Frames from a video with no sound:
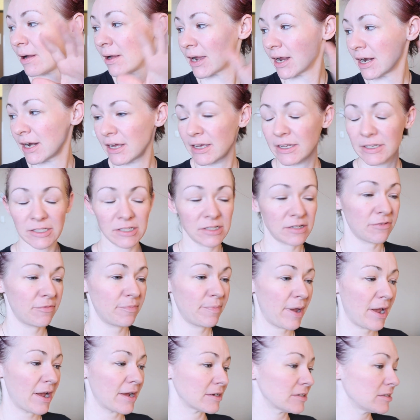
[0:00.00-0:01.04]
I gotta get stuff
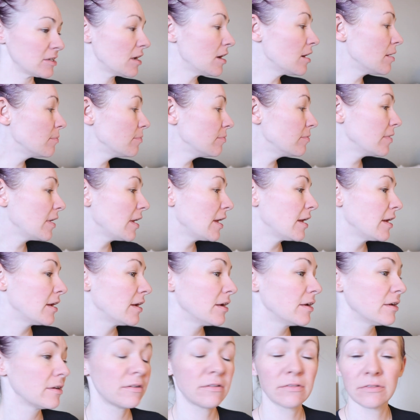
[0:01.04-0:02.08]
packed up
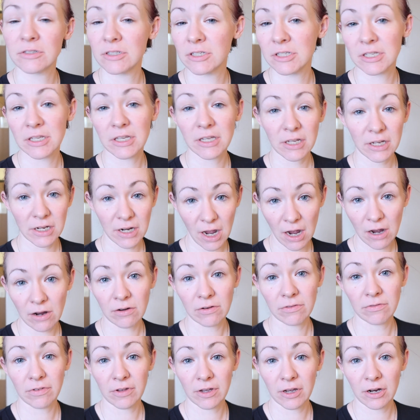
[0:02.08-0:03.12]
and get
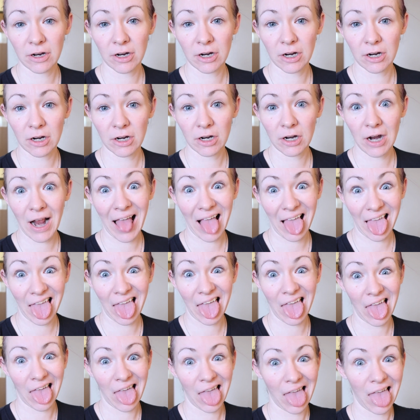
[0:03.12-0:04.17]
out of here. Huh.